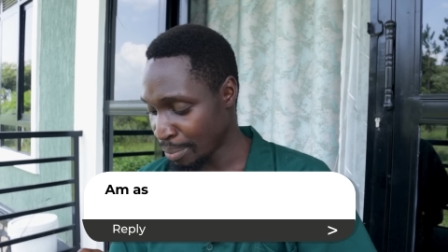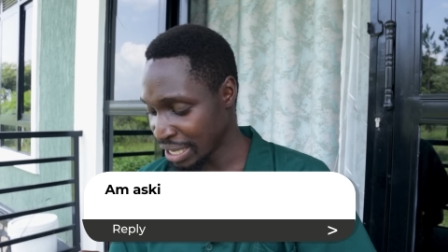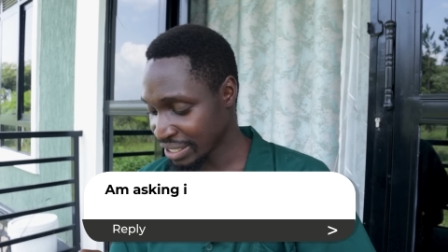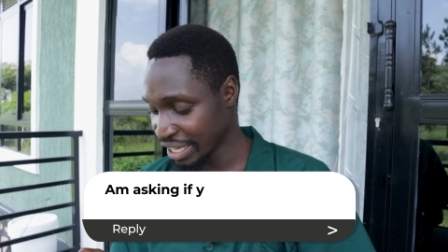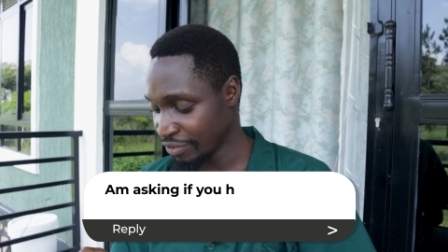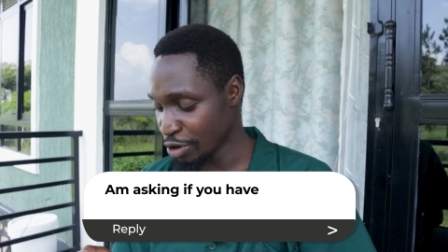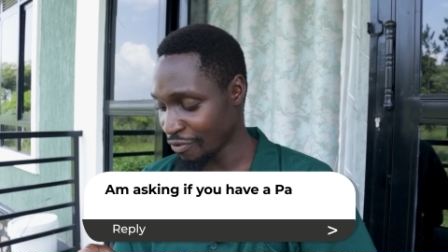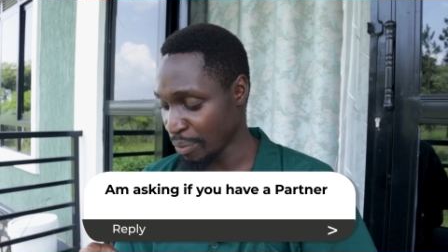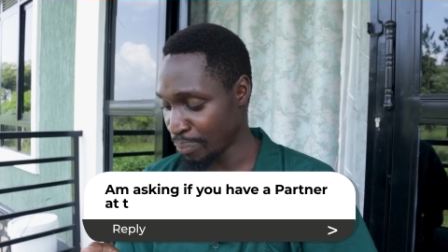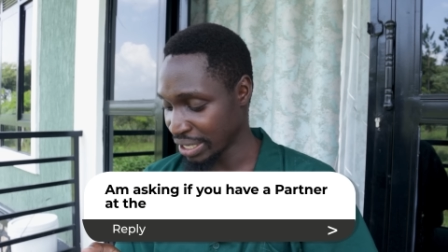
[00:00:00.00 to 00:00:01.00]
I'm asking if you
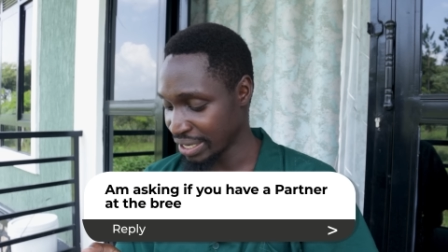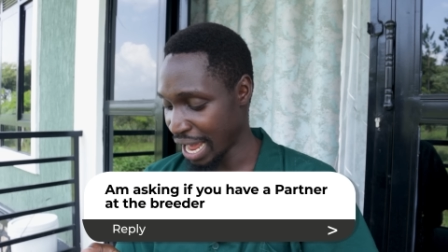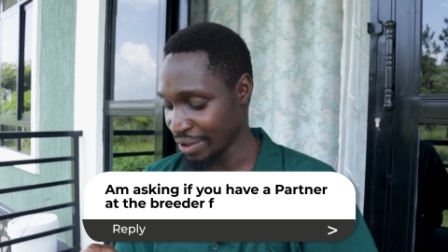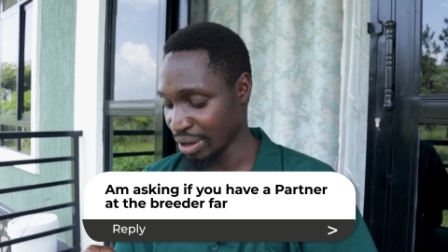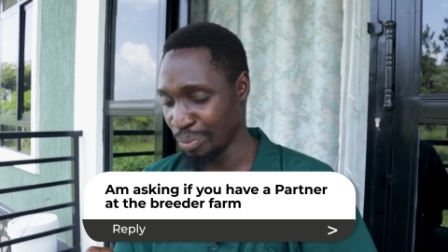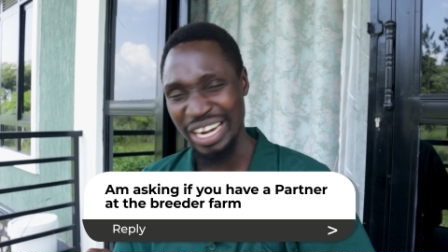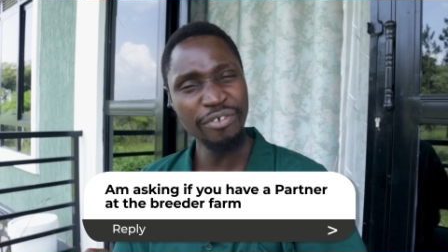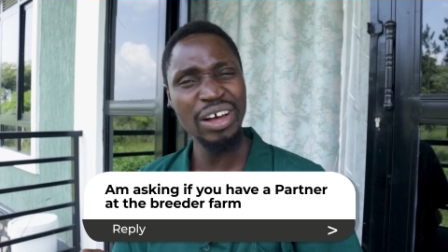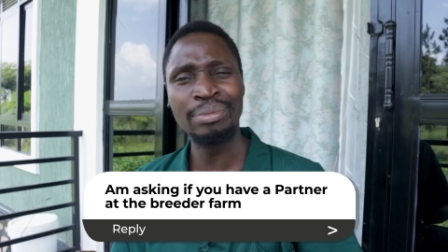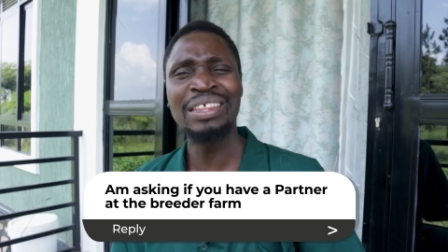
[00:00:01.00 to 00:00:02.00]
have a partner at the
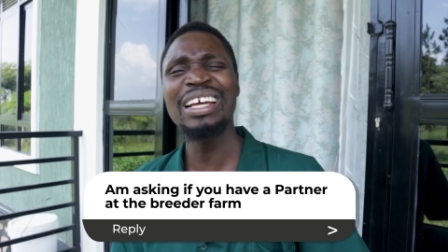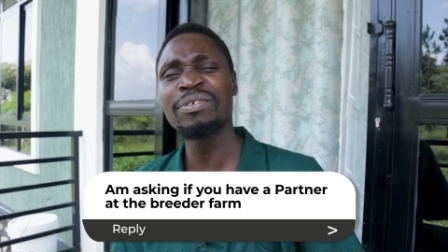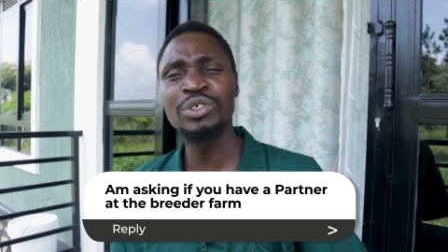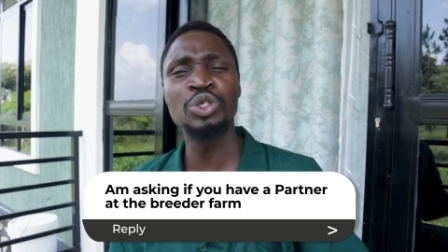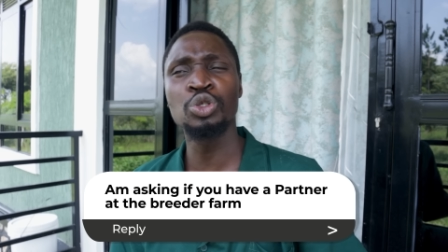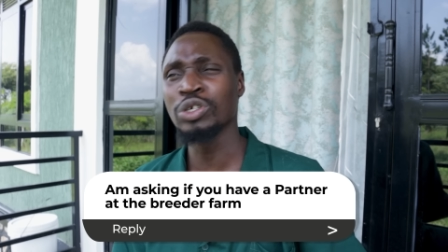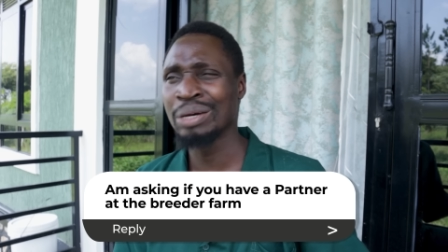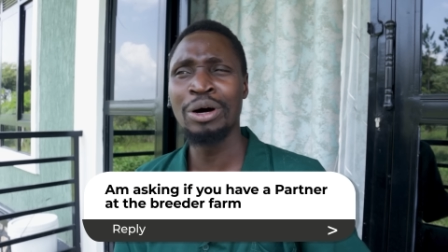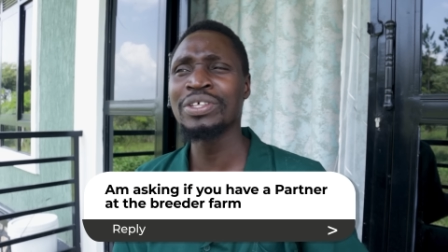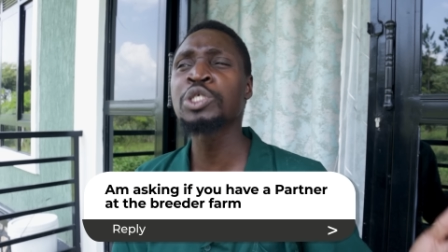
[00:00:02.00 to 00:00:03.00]
breeder farm. I think I've talked
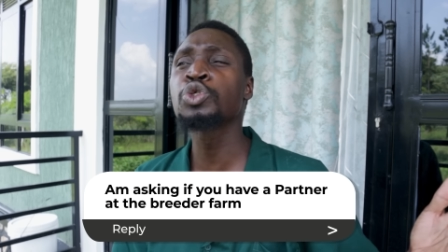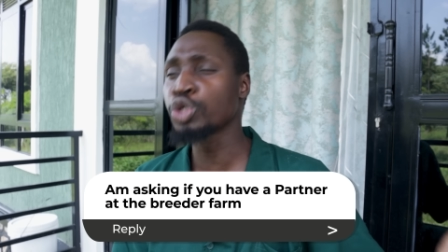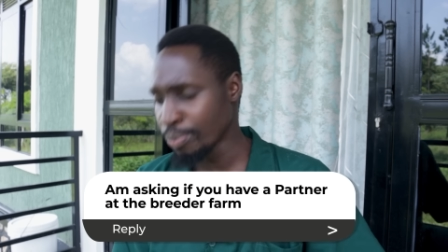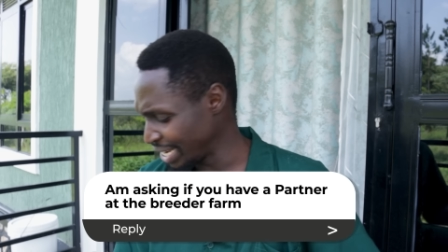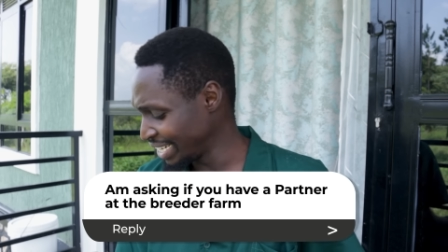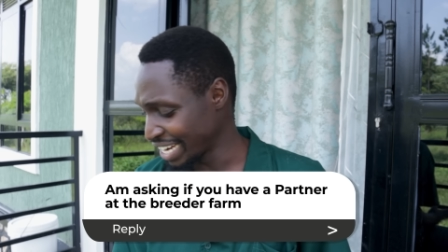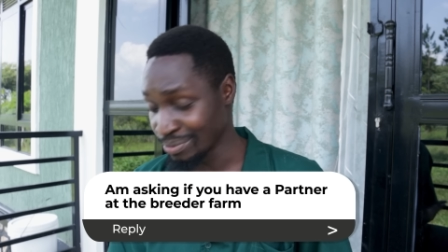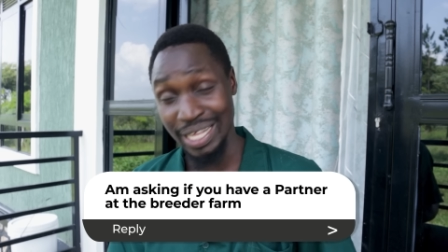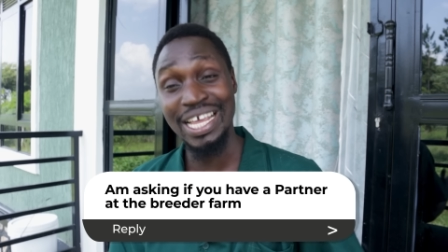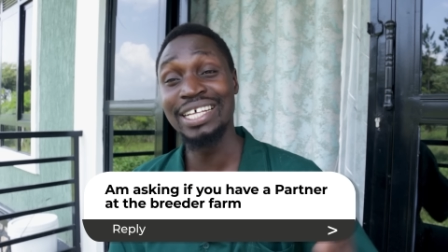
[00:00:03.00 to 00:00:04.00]
about this so many
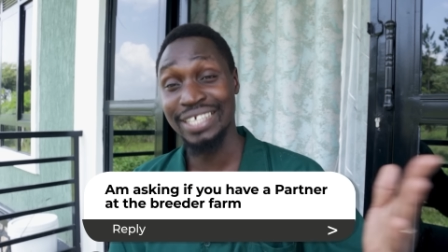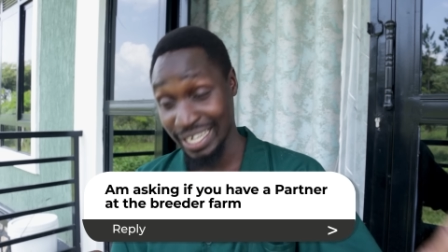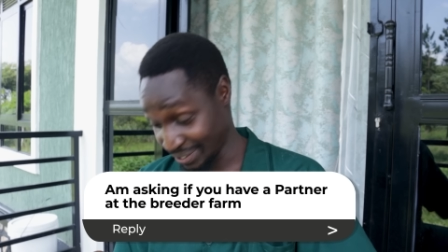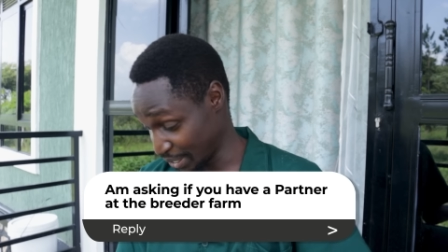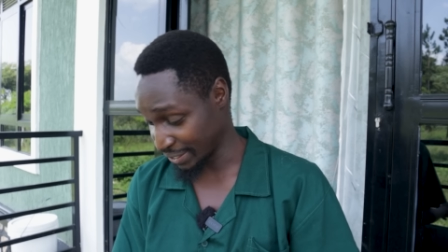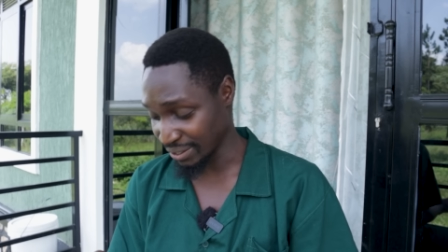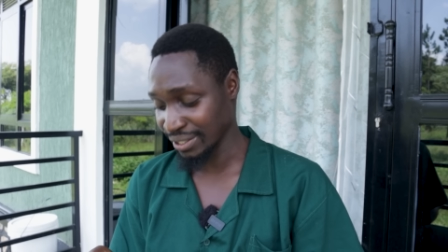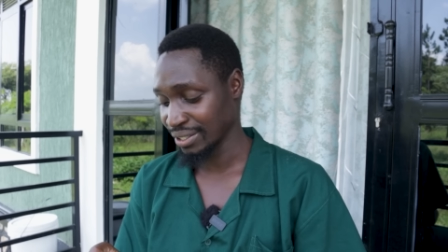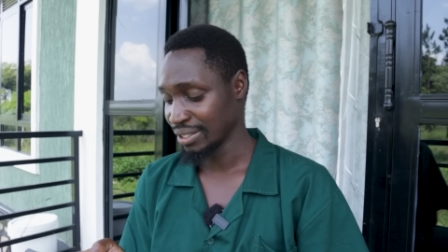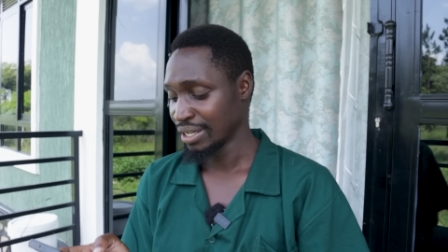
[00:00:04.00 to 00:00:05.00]
times, and the answer is
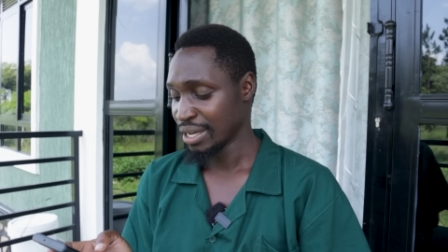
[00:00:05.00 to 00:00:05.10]
yes.